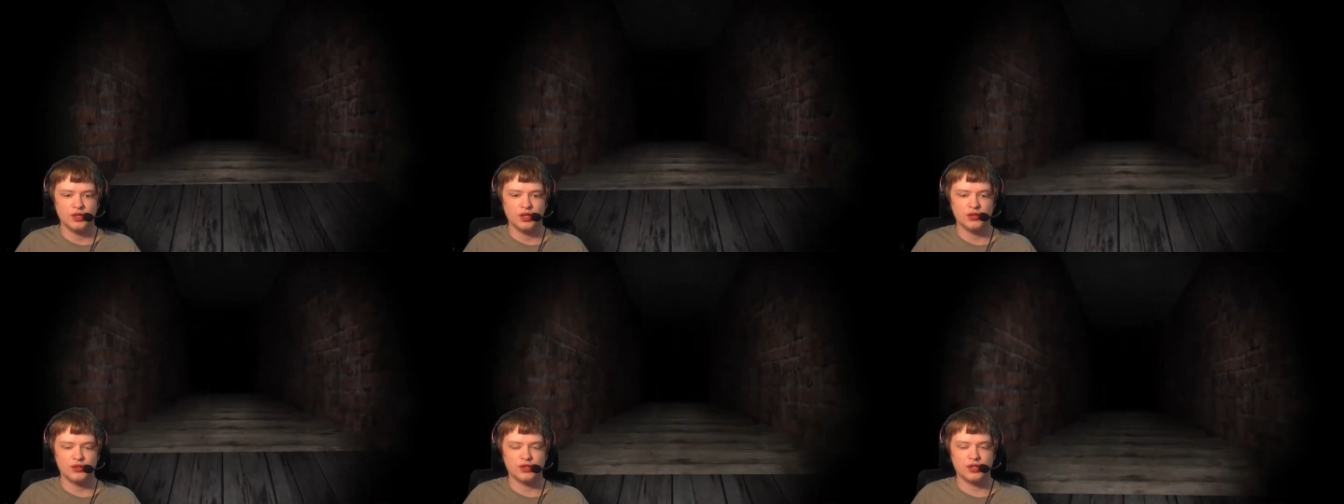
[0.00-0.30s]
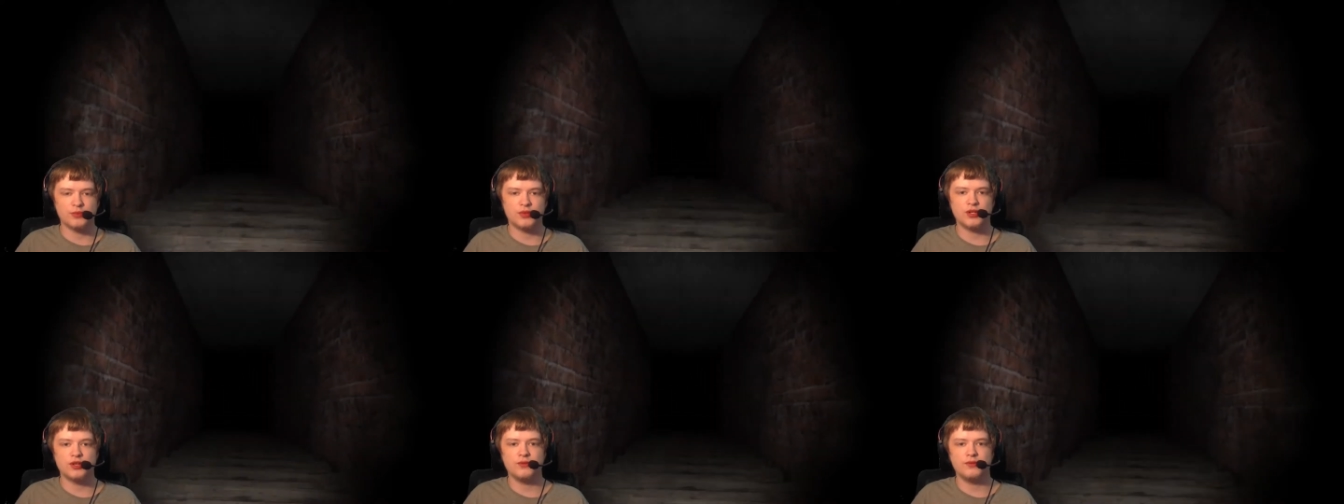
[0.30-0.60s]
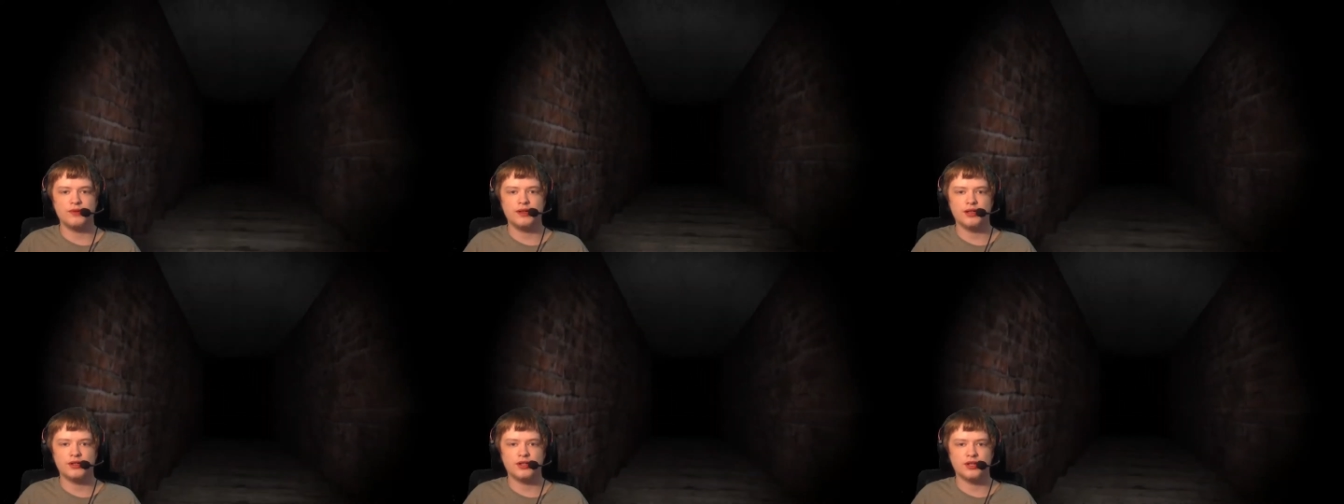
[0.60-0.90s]
So I'm
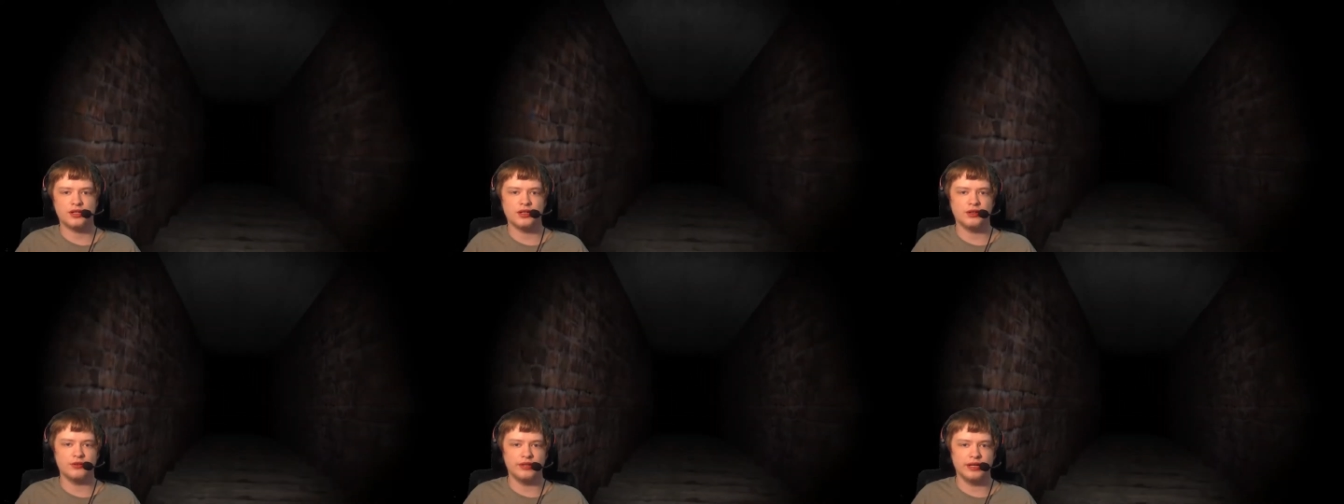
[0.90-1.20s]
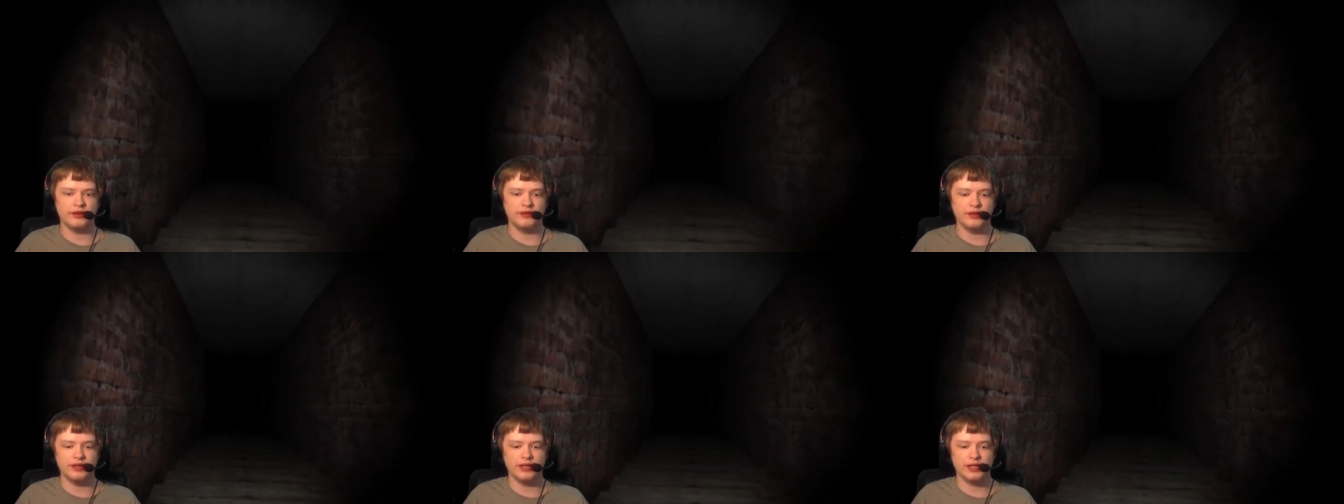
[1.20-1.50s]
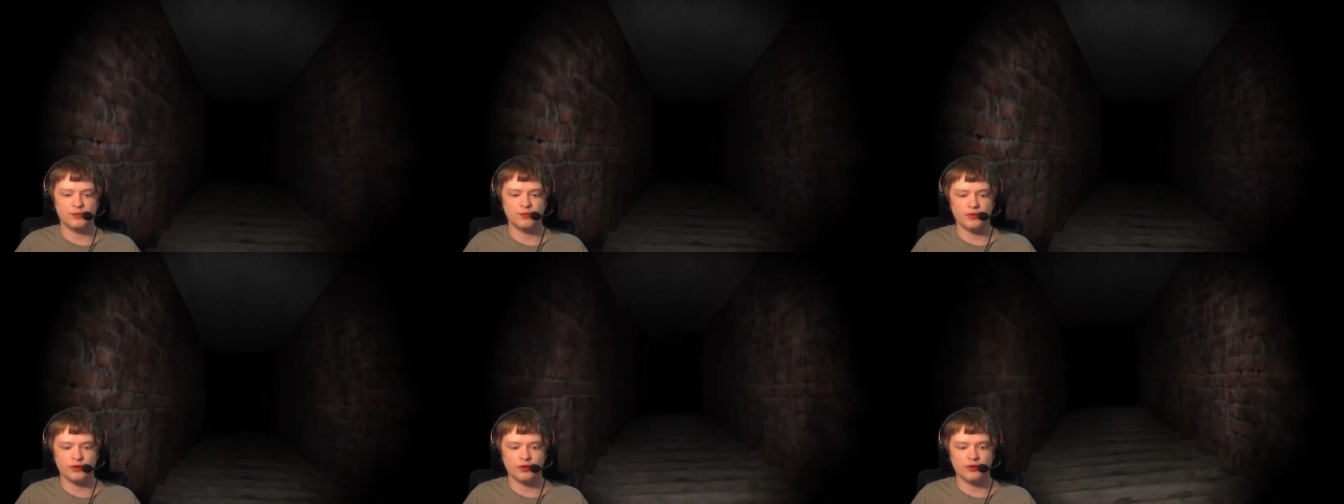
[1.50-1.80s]
assuming as you go down, it
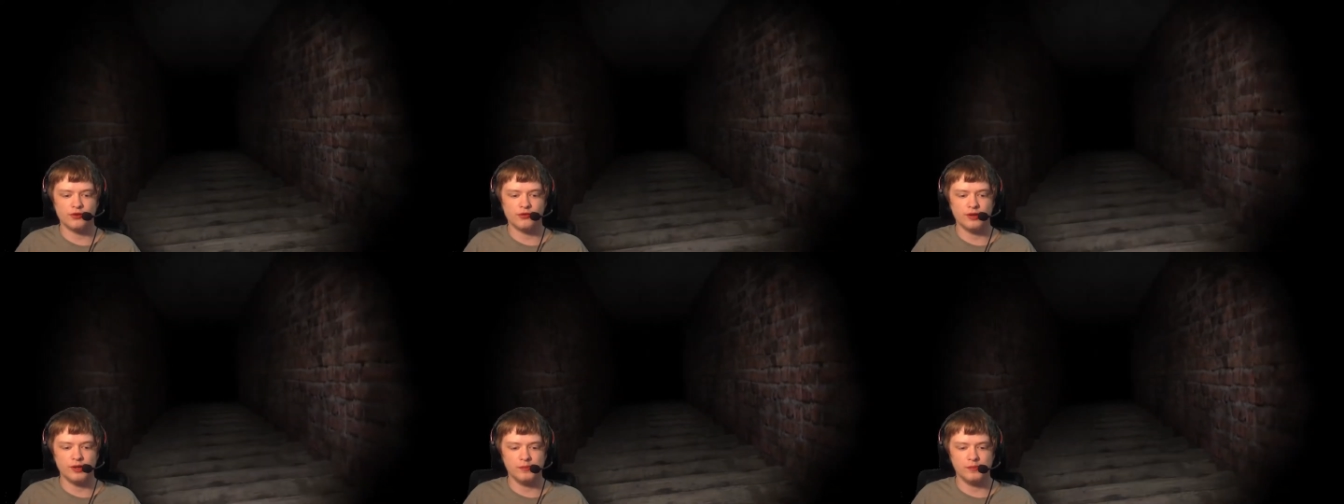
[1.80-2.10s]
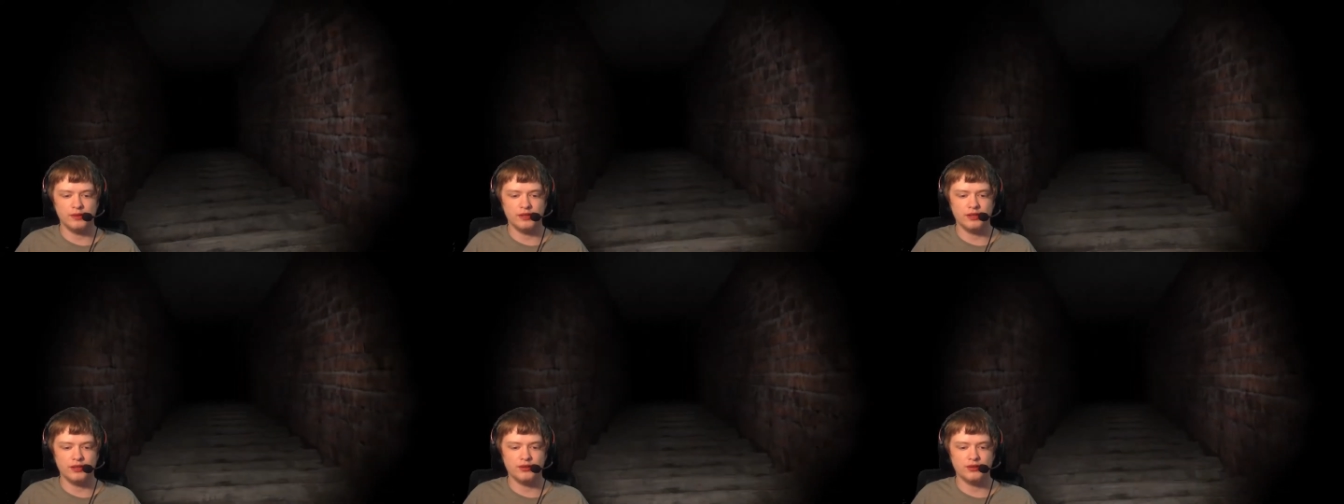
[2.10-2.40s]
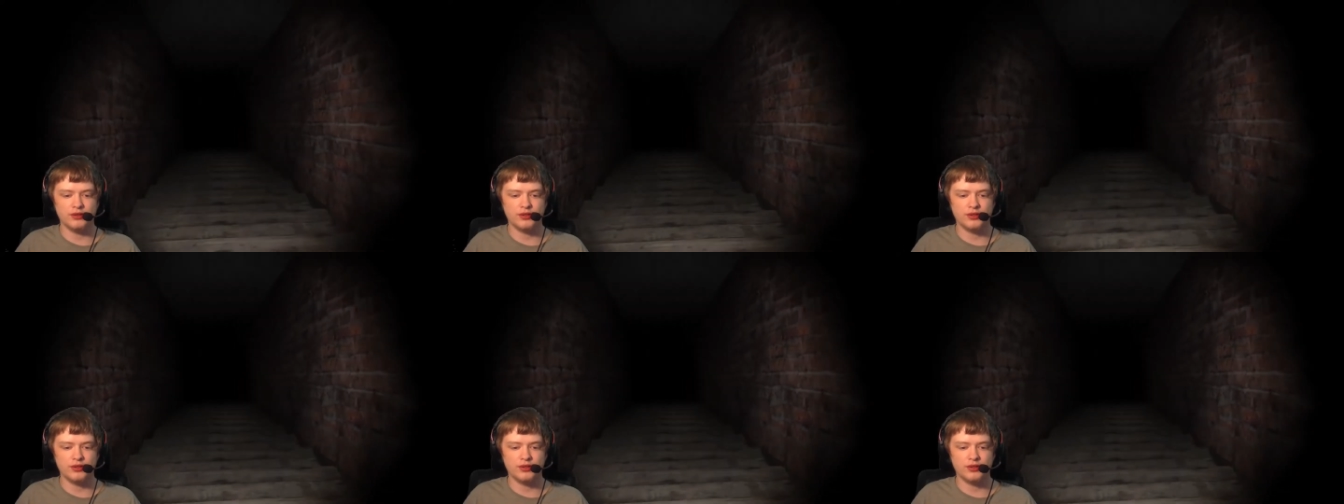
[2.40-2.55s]
gets more creepier.